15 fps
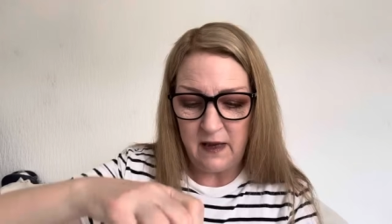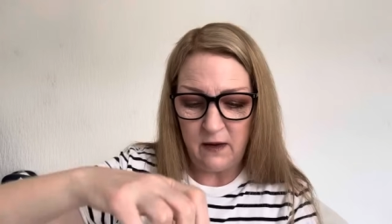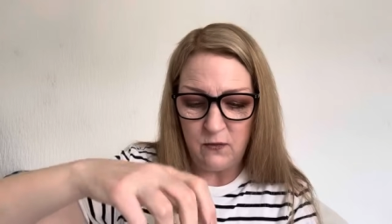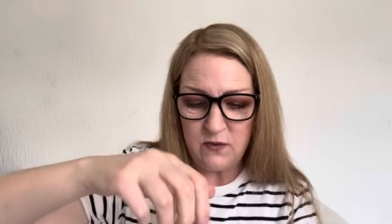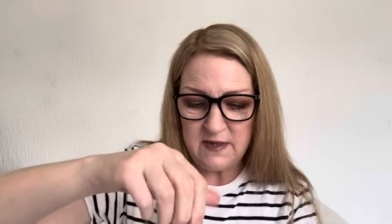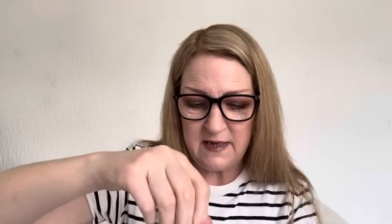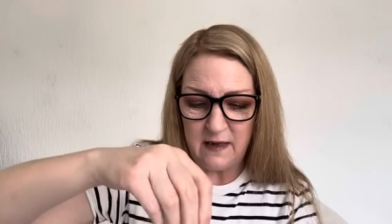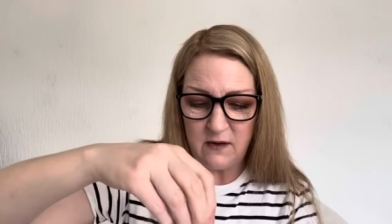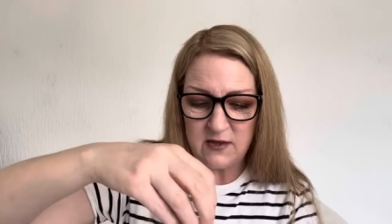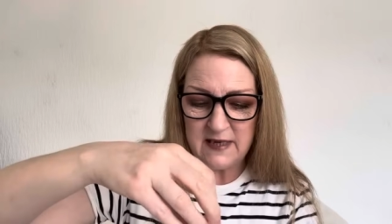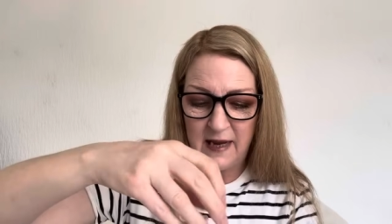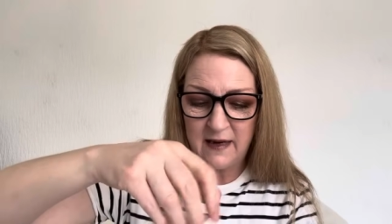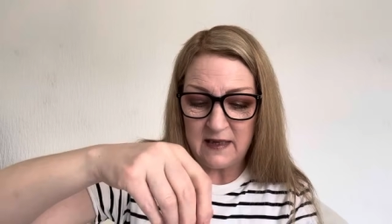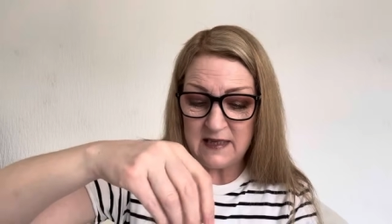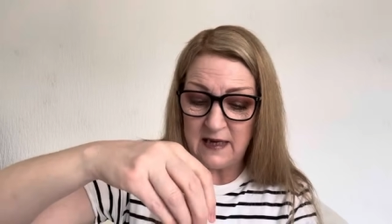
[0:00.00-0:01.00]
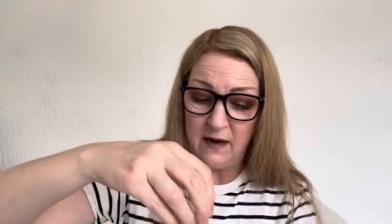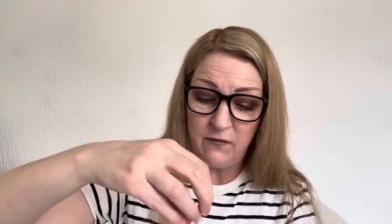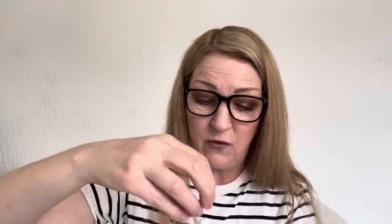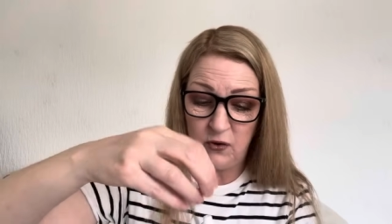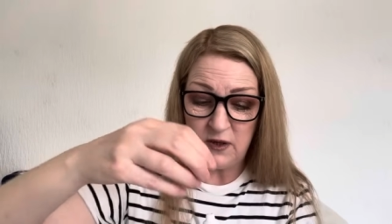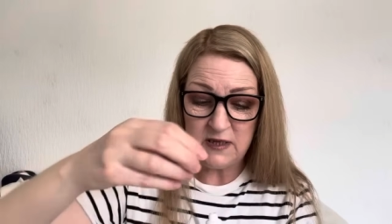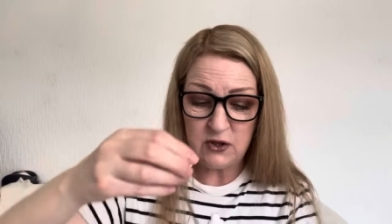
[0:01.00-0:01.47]
use it because like I say, I've
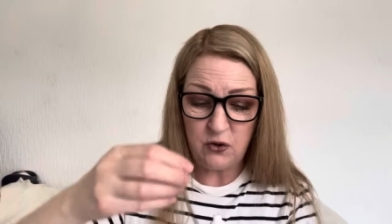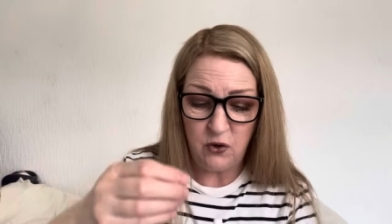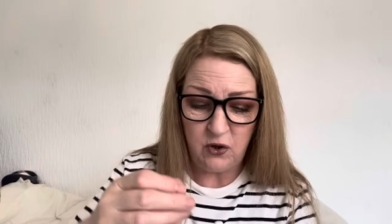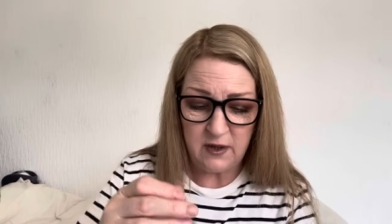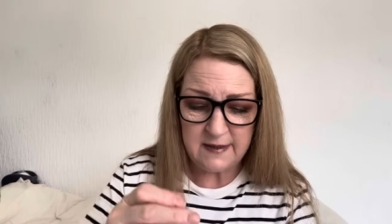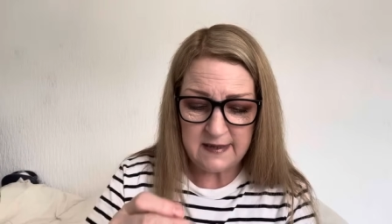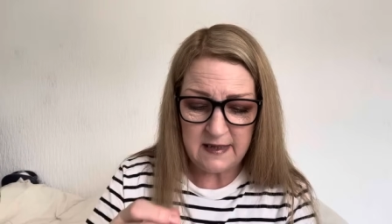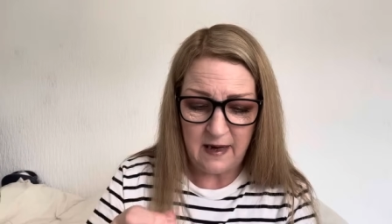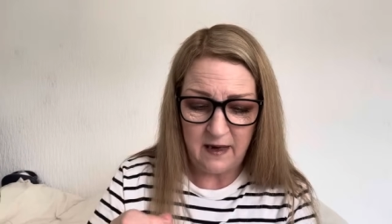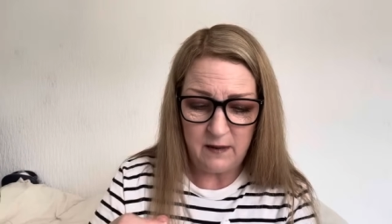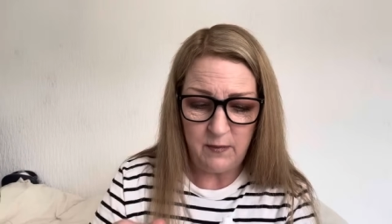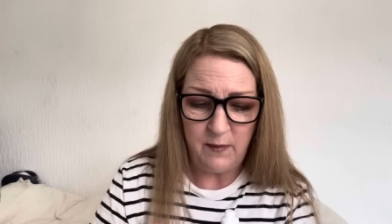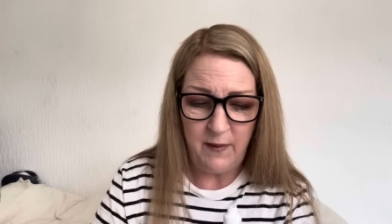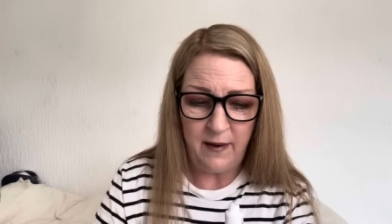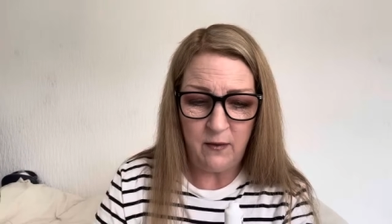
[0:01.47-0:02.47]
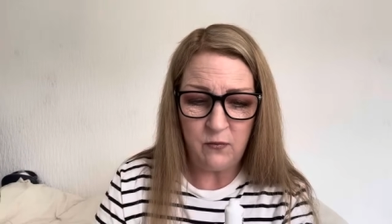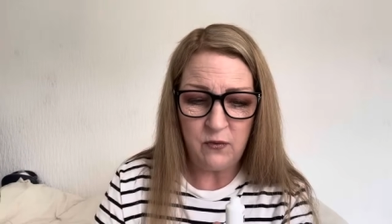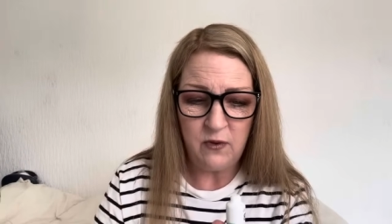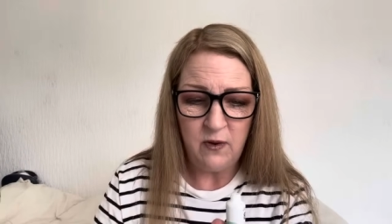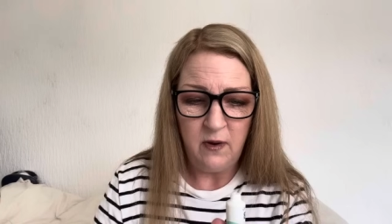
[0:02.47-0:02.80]
got this cut at the side of my mouth.